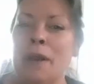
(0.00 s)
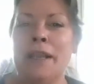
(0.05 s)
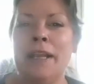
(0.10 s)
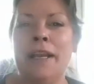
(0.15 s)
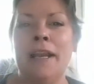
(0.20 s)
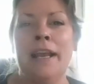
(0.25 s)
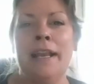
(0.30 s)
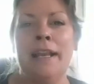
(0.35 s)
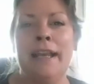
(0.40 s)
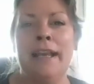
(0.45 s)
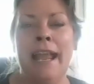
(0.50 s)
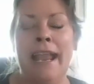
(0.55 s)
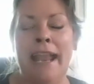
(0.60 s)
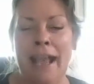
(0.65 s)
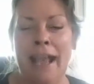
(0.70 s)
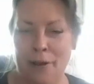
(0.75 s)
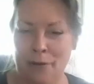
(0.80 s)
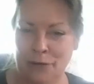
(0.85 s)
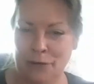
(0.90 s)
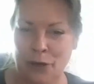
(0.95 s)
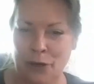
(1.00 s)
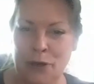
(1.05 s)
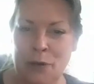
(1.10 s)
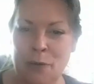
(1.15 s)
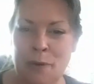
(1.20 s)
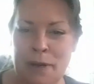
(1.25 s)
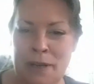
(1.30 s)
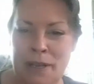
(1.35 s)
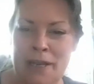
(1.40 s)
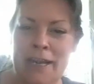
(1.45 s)
working on now? Are
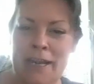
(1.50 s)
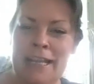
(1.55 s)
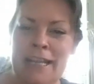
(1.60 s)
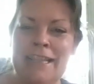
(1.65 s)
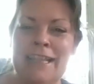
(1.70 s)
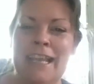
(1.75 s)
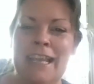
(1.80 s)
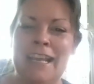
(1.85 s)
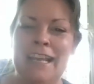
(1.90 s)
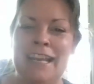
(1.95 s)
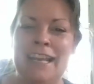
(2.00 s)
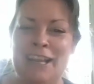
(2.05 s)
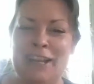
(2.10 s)
you working on anything